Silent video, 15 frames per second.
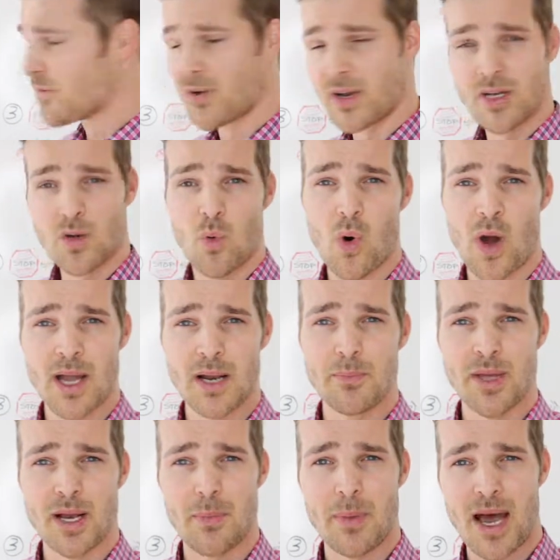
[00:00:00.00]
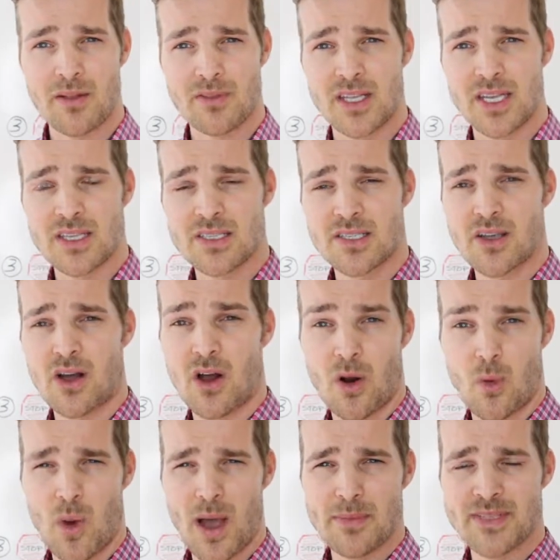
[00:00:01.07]
written quite a bit about this on
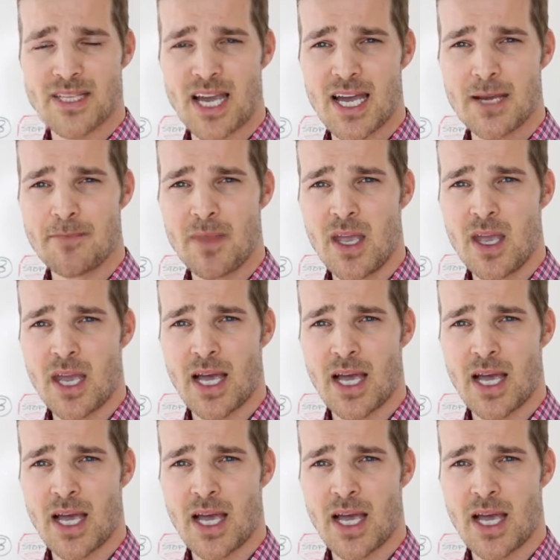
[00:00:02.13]
our website,